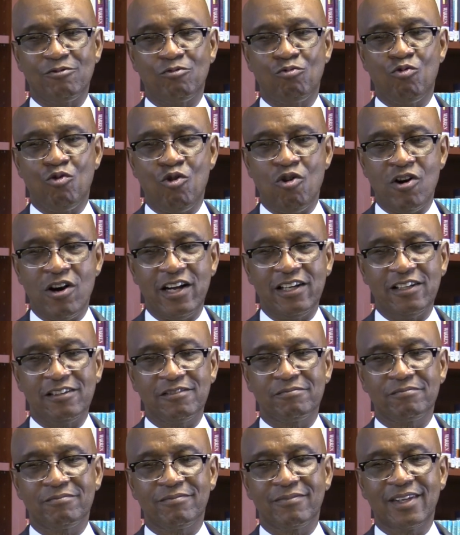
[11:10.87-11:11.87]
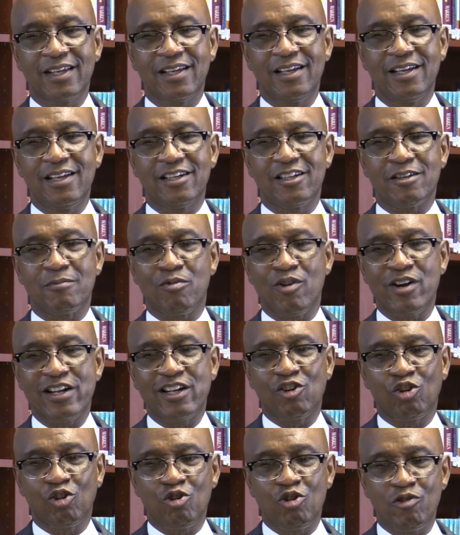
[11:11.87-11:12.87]
One, to bring
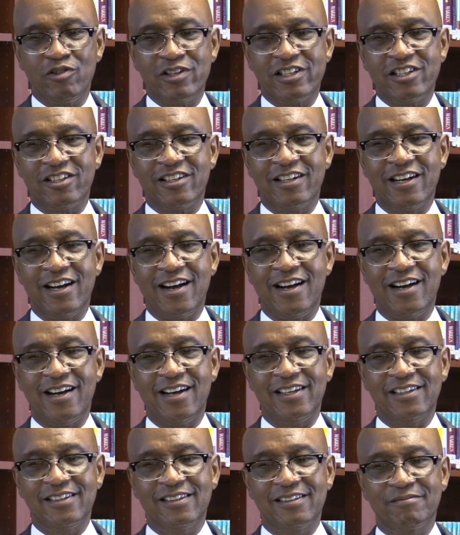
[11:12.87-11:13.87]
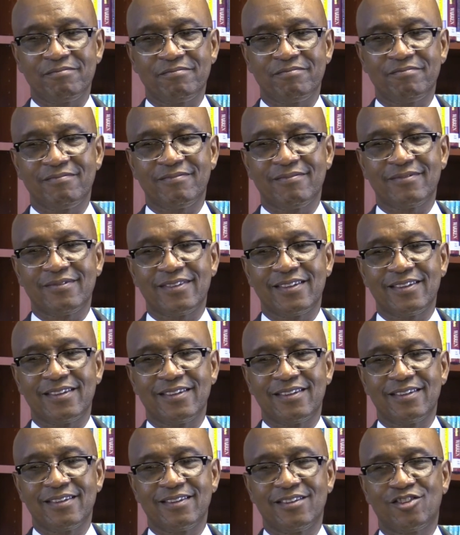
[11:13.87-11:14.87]
glory to God
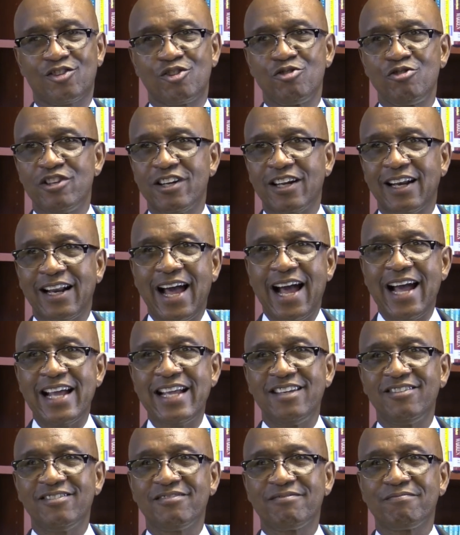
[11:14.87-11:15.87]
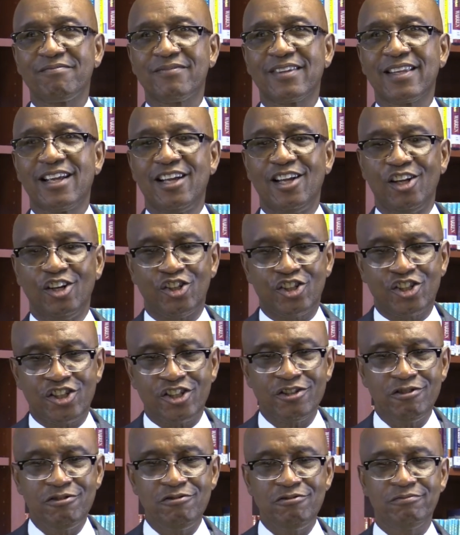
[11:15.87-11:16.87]
through your life.
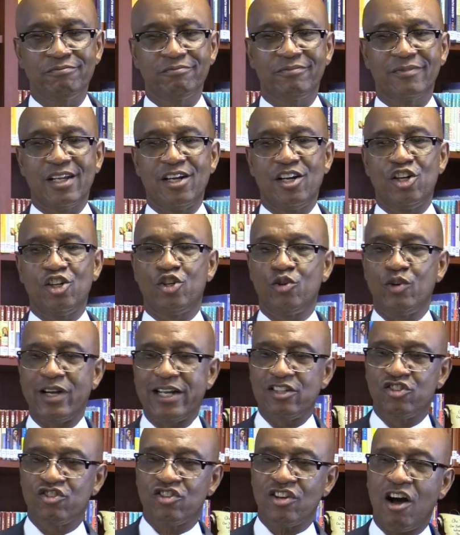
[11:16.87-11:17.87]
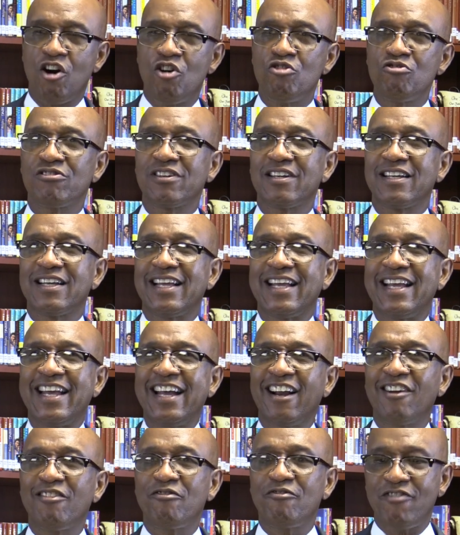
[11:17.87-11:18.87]
Two, to exalt,
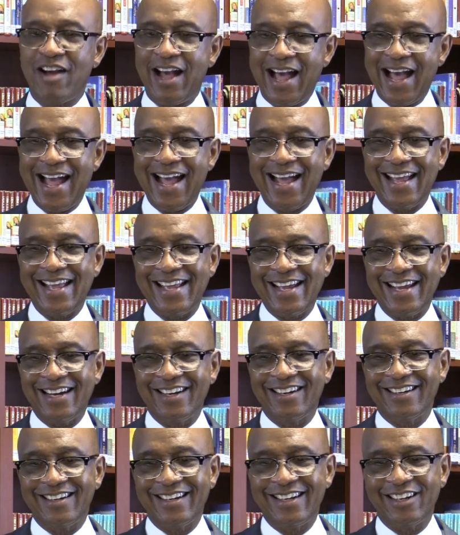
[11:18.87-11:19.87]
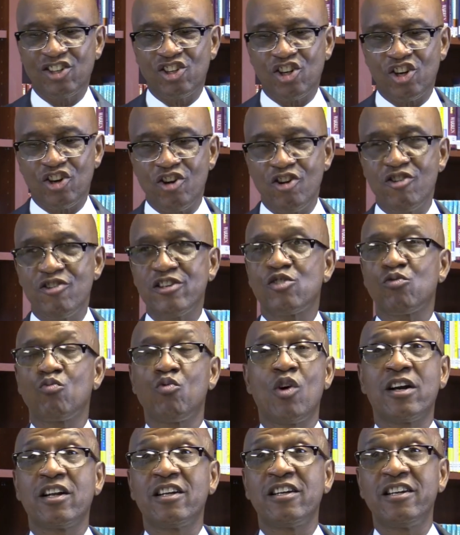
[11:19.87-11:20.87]
edify, and encourage
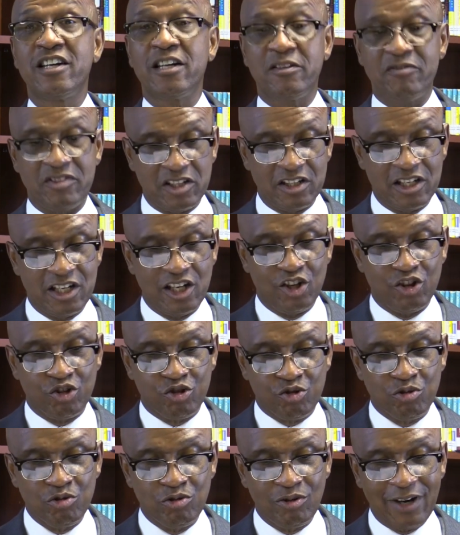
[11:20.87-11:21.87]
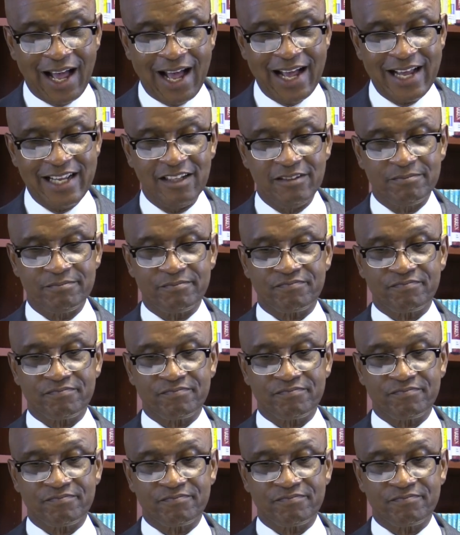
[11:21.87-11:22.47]
one another through life.